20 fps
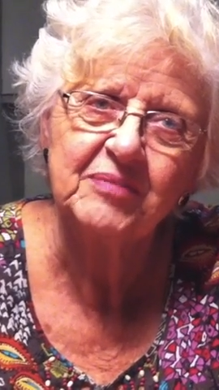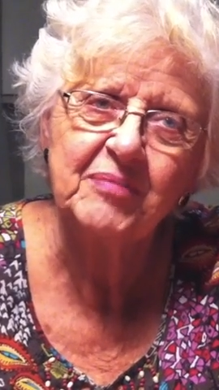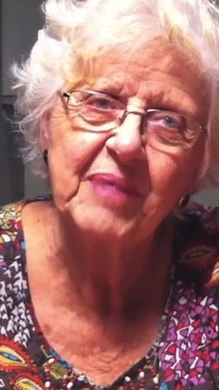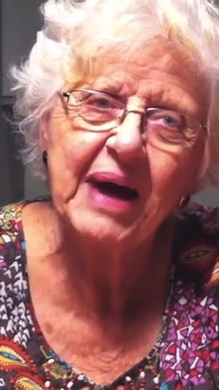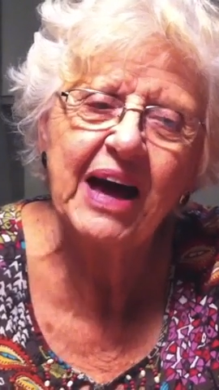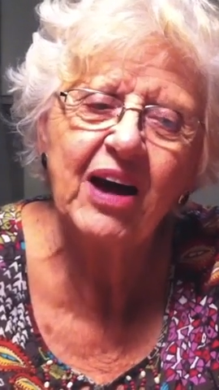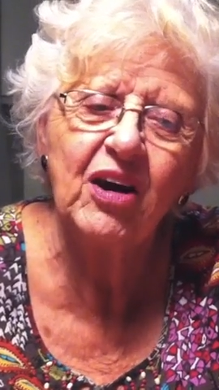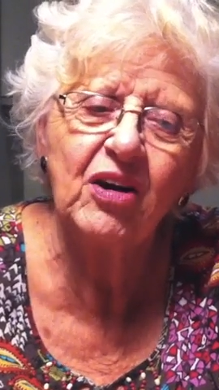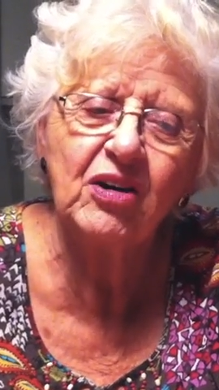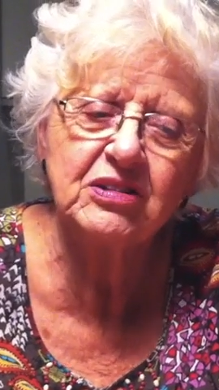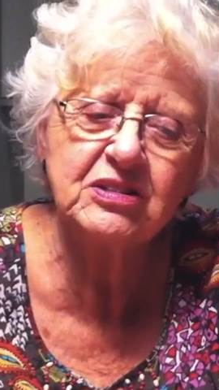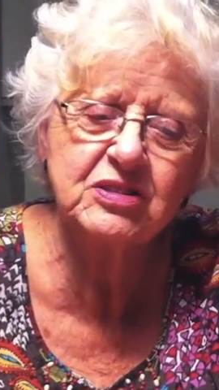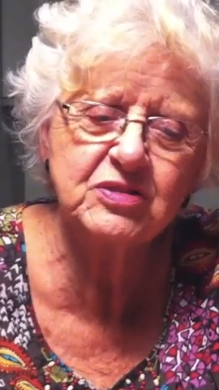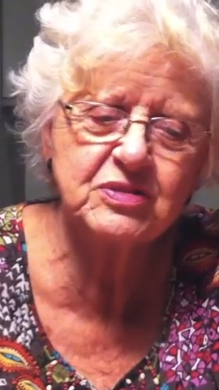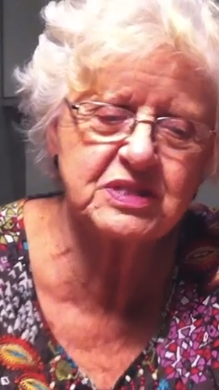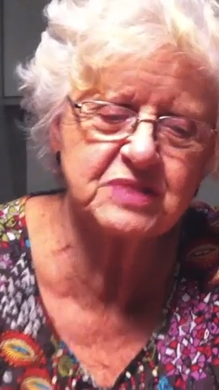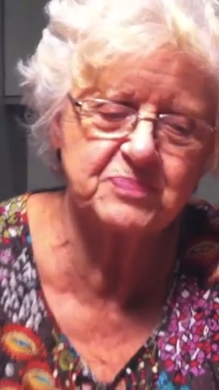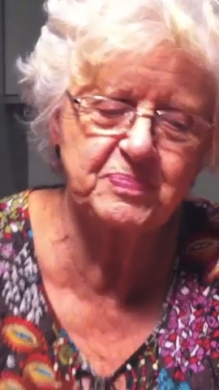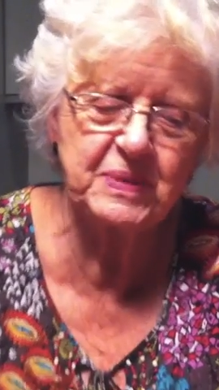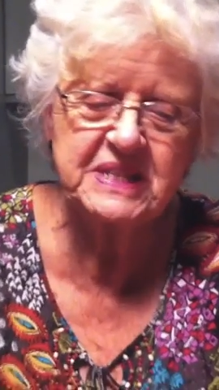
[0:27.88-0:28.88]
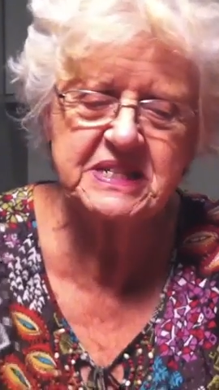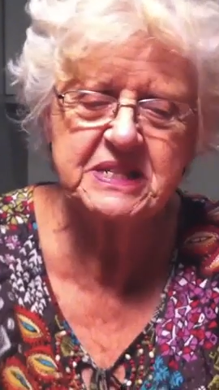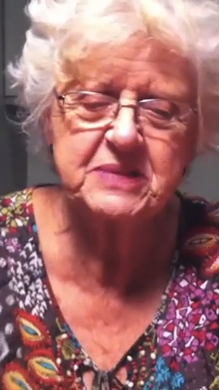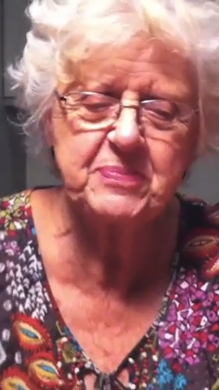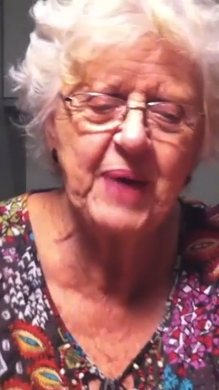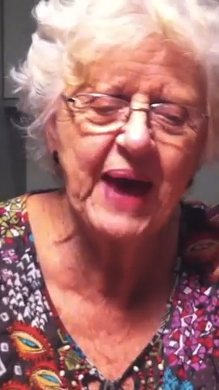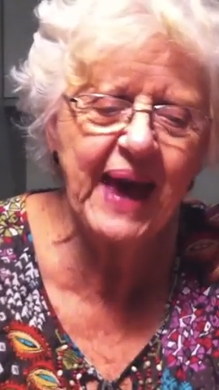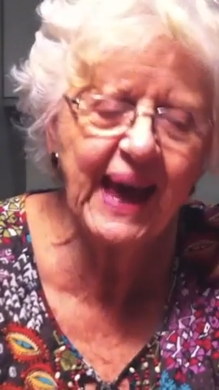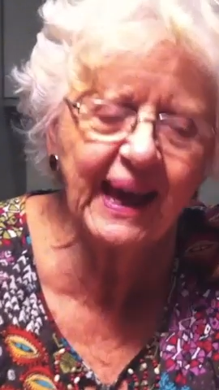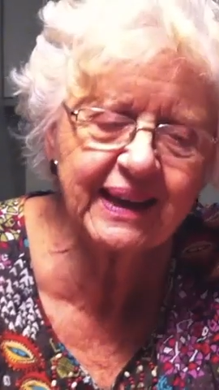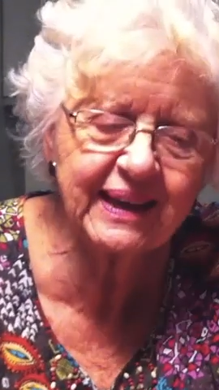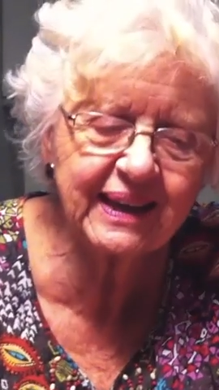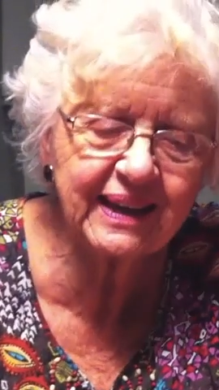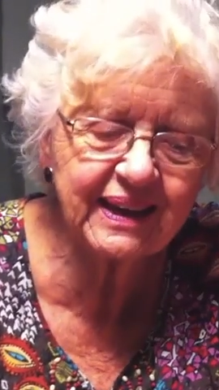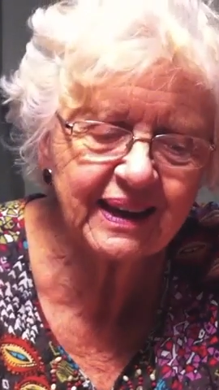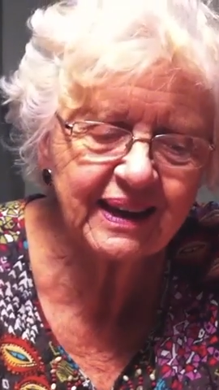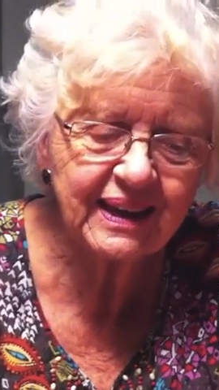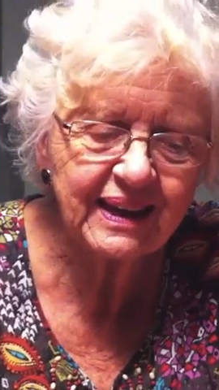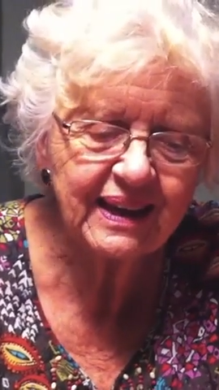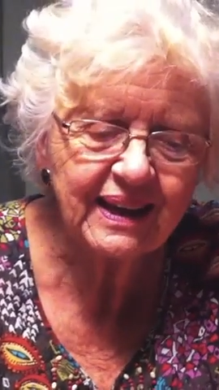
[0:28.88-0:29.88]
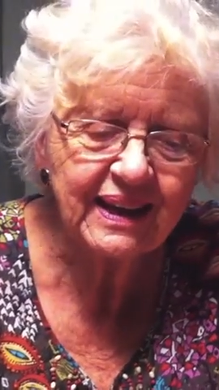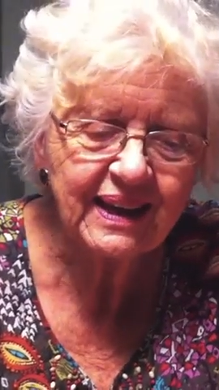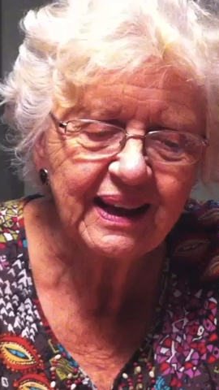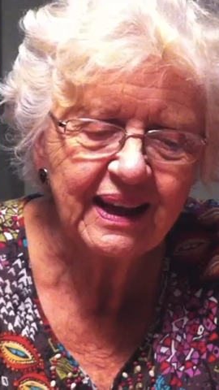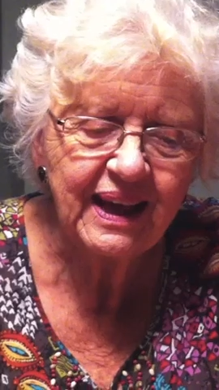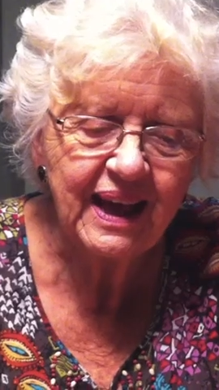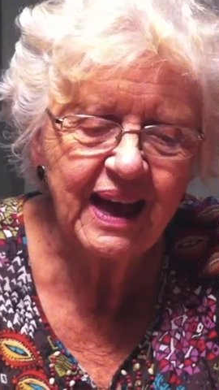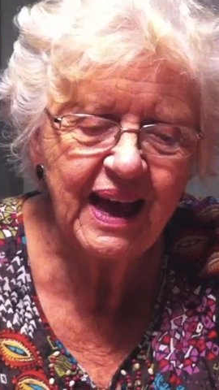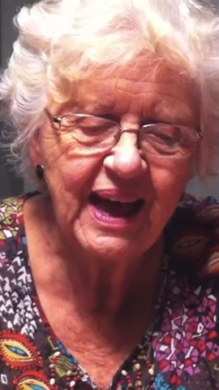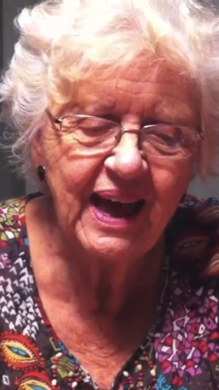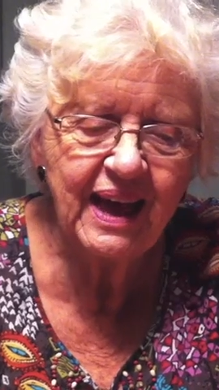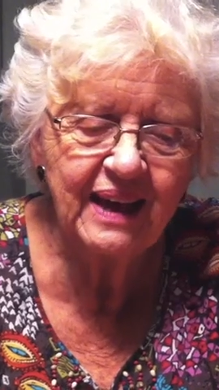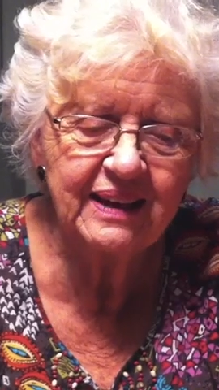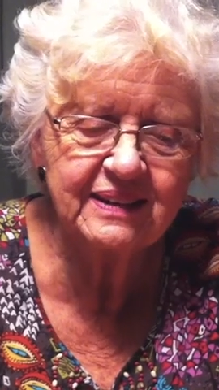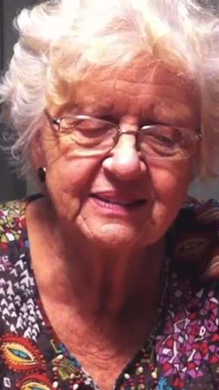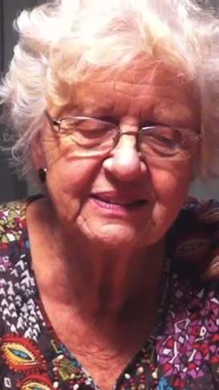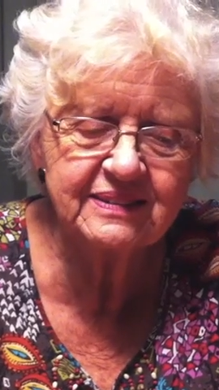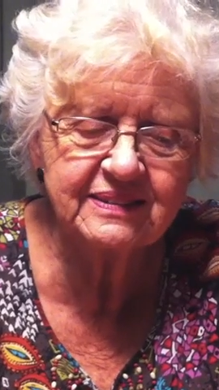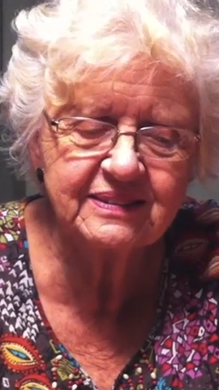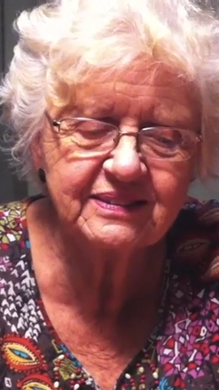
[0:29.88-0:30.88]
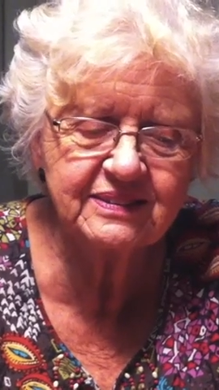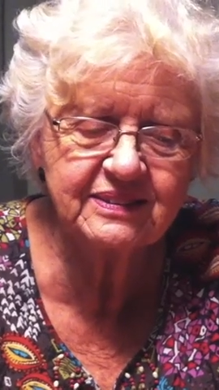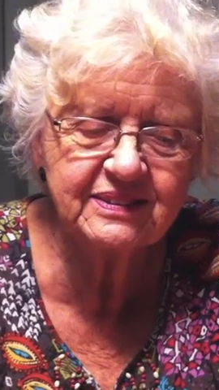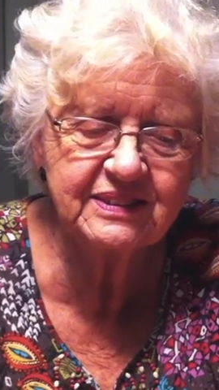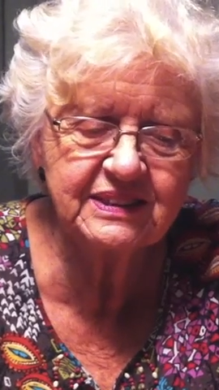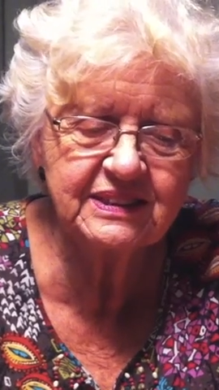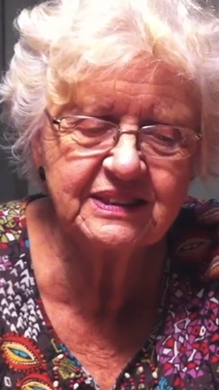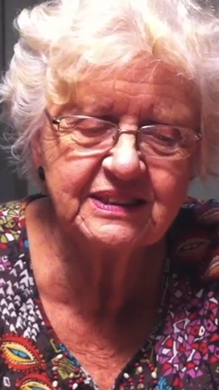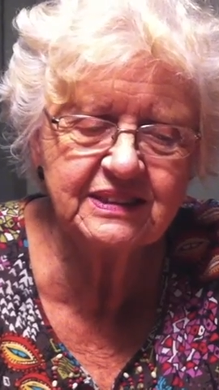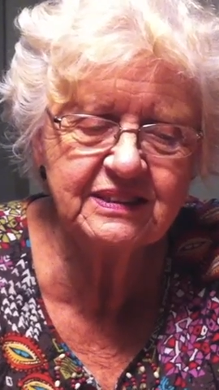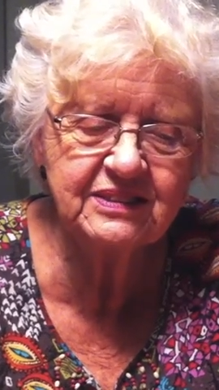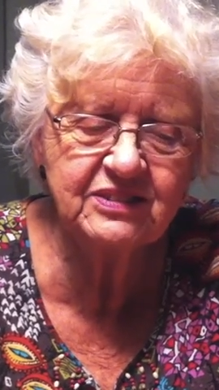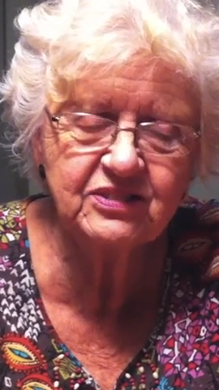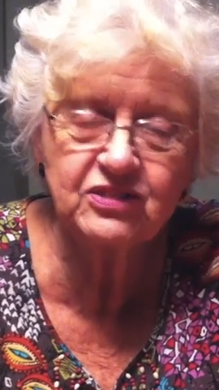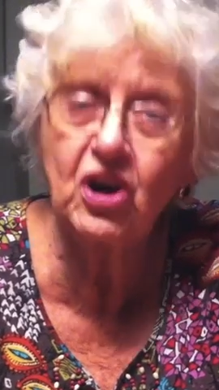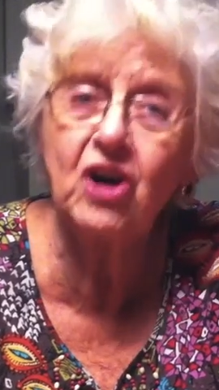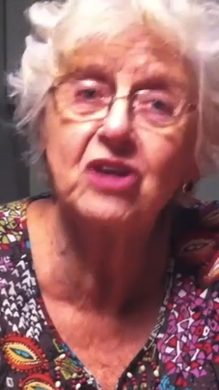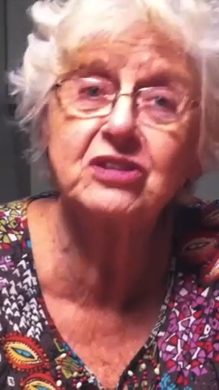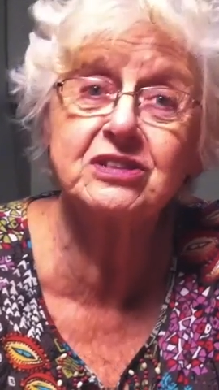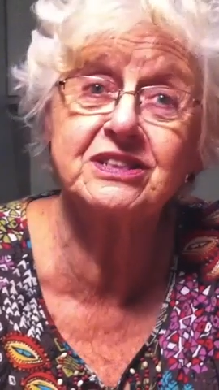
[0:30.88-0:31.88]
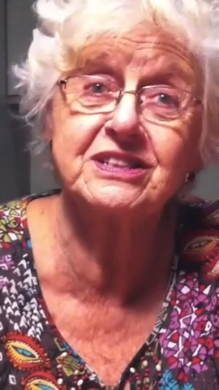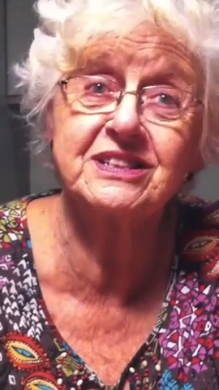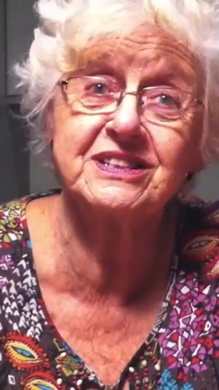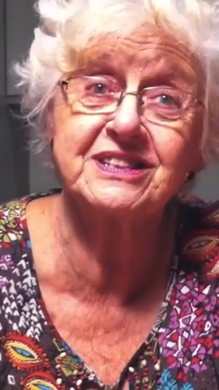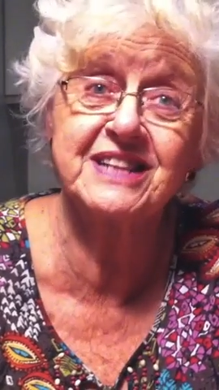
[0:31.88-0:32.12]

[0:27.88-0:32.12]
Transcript: My aunt was Betty Pack. And she started